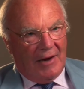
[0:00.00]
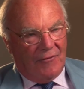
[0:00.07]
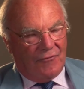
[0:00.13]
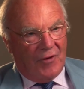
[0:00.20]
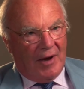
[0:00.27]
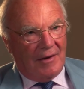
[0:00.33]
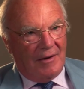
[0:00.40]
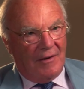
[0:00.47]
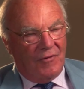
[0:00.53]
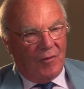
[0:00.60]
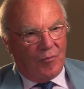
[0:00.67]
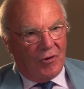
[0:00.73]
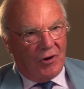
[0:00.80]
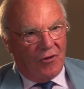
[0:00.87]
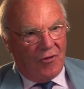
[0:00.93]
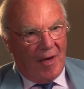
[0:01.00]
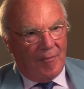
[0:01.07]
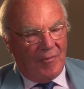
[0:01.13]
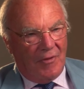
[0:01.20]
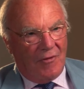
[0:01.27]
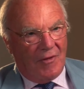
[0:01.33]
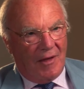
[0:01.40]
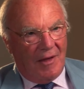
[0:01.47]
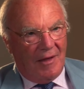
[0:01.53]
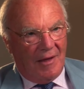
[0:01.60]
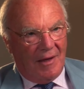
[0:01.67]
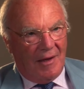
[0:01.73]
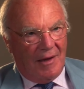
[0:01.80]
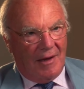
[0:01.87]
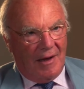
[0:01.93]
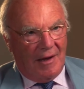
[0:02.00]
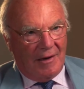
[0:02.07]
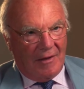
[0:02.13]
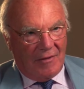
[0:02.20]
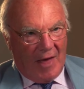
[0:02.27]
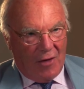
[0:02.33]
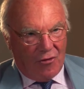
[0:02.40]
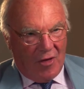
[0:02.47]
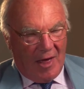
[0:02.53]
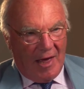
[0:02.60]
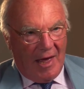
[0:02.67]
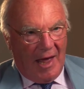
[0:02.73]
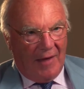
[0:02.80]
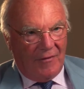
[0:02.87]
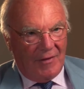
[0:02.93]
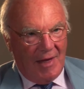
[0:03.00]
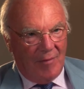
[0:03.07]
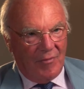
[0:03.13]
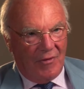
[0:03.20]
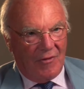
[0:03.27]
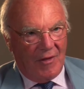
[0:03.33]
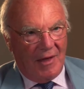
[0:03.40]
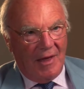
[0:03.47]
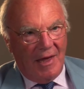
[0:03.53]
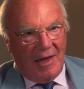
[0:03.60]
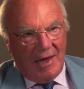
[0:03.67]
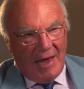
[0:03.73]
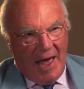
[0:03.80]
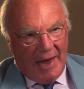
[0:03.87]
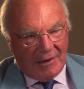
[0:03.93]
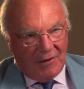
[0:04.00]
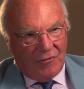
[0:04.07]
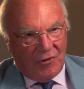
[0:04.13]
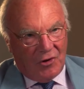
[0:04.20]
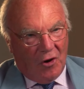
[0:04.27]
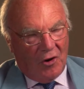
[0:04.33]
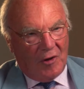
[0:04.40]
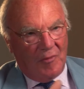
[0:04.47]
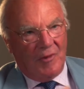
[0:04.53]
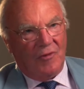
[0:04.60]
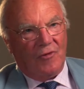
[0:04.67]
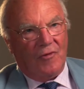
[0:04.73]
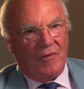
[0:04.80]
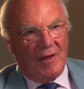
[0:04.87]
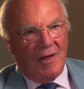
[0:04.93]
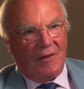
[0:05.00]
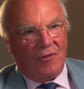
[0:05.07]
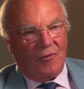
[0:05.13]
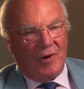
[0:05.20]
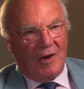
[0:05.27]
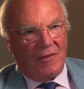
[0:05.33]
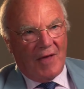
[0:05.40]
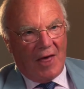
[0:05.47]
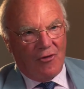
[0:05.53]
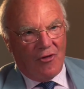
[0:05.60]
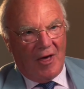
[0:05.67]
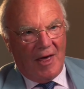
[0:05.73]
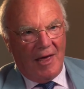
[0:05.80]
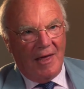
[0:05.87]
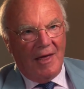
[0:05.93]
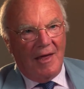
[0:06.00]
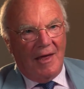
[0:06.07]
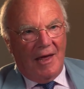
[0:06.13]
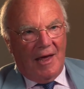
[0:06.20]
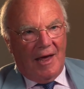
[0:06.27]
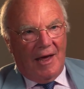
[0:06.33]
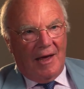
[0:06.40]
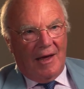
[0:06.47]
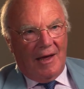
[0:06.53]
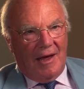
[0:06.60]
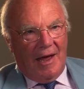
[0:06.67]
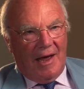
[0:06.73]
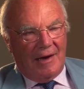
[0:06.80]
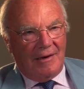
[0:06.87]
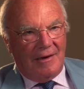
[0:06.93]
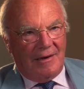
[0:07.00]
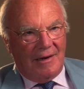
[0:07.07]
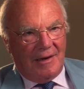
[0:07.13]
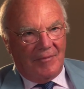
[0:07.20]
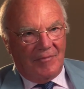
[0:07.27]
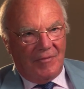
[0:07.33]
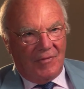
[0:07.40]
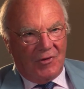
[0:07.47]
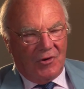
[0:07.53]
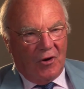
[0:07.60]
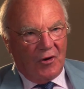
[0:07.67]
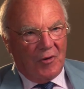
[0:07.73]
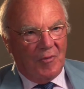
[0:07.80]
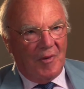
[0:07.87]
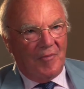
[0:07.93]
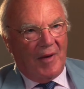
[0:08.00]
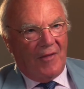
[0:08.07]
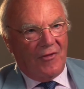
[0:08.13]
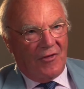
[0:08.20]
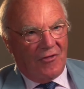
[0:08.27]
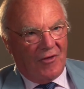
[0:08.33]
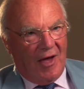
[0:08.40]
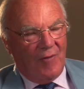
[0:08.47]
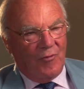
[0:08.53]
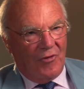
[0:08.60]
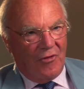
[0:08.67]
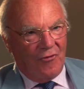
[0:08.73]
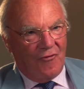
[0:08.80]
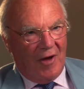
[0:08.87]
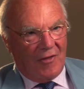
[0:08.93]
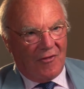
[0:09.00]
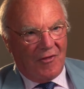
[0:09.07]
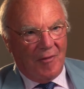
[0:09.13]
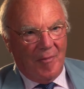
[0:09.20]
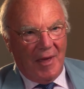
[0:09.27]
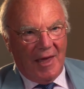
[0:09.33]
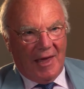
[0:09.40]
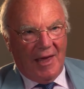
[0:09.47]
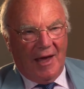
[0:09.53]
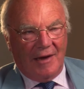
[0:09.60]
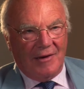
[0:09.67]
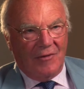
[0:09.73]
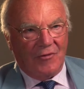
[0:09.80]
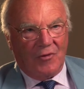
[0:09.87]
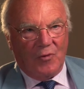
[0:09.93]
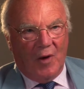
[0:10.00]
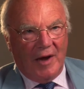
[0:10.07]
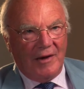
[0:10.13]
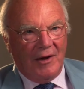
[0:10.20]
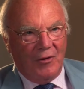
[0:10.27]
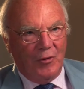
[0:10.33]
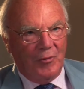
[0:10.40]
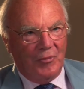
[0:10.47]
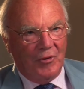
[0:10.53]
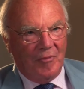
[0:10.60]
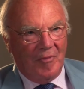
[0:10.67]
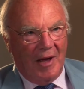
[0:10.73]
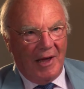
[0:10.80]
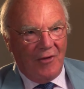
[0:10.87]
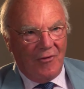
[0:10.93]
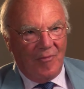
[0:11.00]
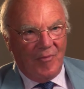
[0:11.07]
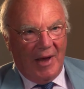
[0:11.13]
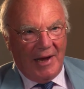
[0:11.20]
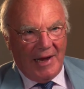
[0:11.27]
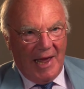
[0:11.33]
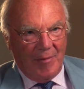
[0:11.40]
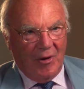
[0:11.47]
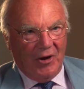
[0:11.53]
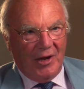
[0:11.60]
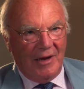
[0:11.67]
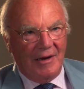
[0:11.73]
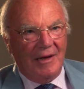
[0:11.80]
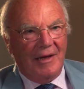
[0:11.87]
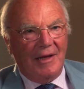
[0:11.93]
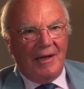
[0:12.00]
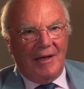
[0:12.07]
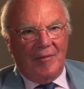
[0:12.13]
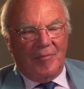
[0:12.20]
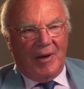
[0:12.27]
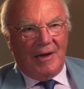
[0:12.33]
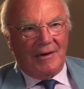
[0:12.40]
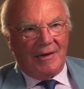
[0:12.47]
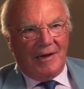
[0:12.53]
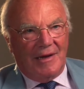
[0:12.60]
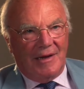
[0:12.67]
a friend in the British embassy, an attaché at the embassy. He handed the document to an attaché, and the document by this time was addressed to me. I don't quite know who put my name on it, but